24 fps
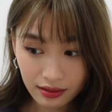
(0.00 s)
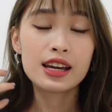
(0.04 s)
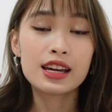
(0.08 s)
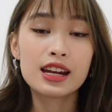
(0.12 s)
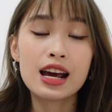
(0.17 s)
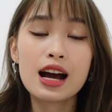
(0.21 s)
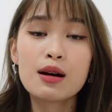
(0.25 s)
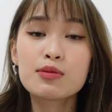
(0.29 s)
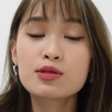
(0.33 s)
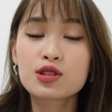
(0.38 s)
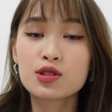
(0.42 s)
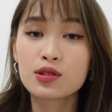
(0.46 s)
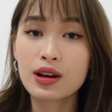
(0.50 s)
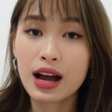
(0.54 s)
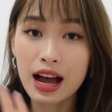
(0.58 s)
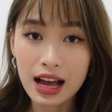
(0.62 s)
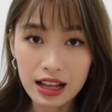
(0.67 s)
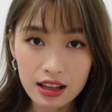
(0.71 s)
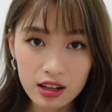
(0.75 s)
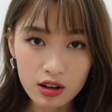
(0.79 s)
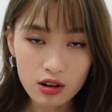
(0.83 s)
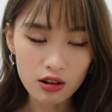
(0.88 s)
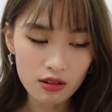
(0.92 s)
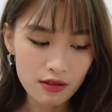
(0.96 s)
It helps to
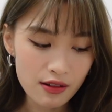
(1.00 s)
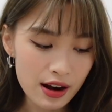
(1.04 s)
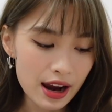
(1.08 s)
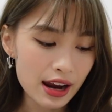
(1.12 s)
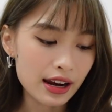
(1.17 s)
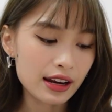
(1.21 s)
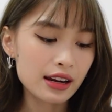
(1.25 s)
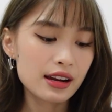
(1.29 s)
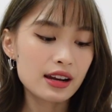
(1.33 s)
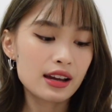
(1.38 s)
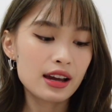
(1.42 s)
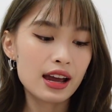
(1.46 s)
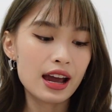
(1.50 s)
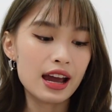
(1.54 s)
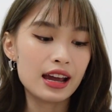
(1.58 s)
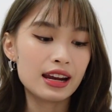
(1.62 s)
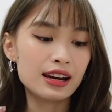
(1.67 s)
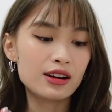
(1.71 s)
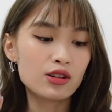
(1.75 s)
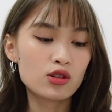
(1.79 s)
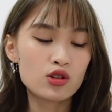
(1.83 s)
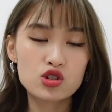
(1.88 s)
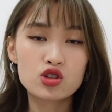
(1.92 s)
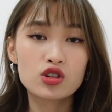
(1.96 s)
color correct, and
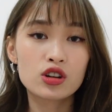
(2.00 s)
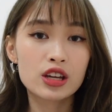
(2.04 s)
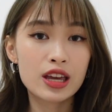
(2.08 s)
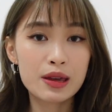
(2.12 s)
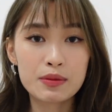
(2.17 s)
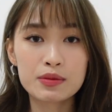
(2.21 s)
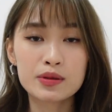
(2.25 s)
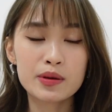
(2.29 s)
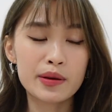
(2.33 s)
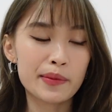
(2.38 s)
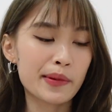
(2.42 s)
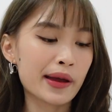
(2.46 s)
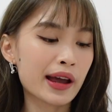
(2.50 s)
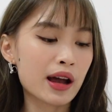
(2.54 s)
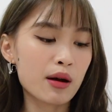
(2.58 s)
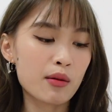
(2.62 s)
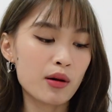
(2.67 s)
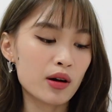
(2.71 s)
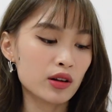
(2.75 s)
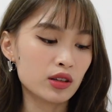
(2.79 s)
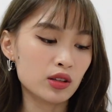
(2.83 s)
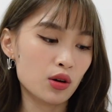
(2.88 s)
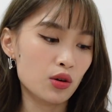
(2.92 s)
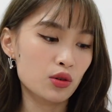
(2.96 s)
it also keeps my makeup
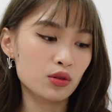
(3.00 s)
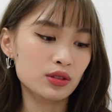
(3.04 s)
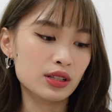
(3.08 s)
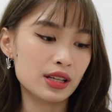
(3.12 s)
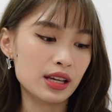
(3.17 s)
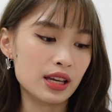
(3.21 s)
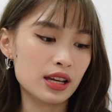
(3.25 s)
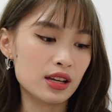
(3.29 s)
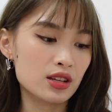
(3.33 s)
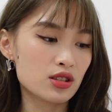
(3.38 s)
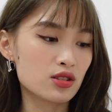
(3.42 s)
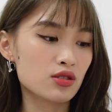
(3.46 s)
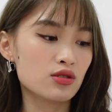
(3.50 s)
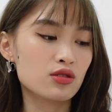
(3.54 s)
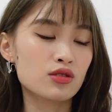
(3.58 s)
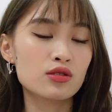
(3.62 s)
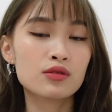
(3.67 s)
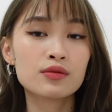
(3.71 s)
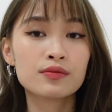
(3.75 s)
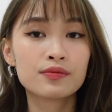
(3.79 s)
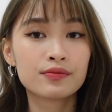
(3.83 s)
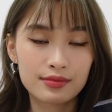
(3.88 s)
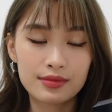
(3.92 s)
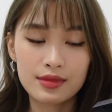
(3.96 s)
on the whole day, so
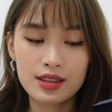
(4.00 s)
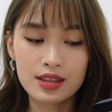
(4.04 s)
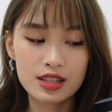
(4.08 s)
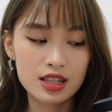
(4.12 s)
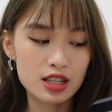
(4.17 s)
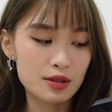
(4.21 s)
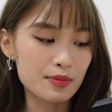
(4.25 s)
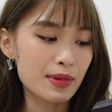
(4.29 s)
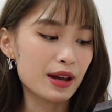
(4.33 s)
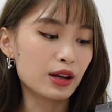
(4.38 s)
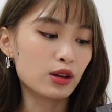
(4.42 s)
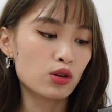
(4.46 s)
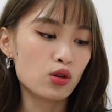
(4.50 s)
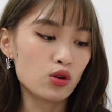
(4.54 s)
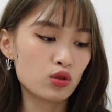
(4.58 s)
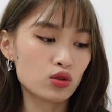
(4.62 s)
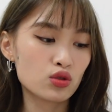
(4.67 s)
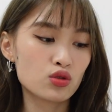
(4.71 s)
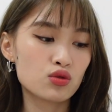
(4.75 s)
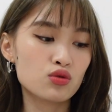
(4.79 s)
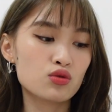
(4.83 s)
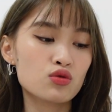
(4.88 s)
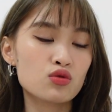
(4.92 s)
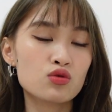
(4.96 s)
this is my
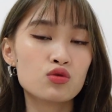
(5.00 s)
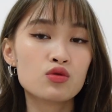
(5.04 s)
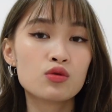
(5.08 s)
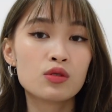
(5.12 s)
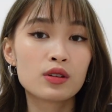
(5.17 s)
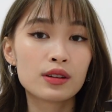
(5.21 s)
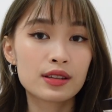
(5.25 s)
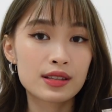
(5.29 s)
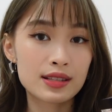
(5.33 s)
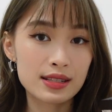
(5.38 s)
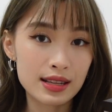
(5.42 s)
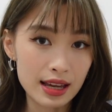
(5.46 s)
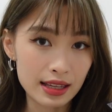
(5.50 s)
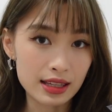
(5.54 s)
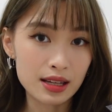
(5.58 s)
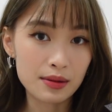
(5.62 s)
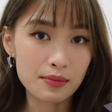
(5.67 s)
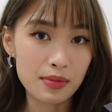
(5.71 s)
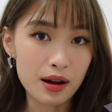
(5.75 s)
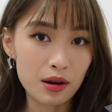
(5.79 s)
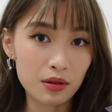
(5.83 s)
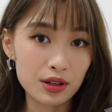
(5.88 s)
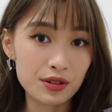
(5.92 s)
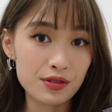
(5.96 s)
go-to setting
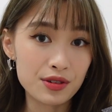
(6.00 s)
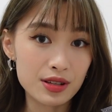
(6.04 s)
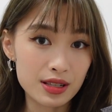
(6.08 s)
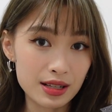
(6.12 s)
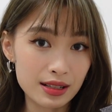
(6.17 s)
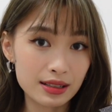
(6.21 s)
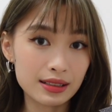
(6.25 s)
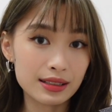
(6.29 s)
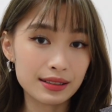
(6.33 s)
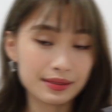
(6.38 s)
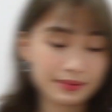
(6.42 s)
powder recently.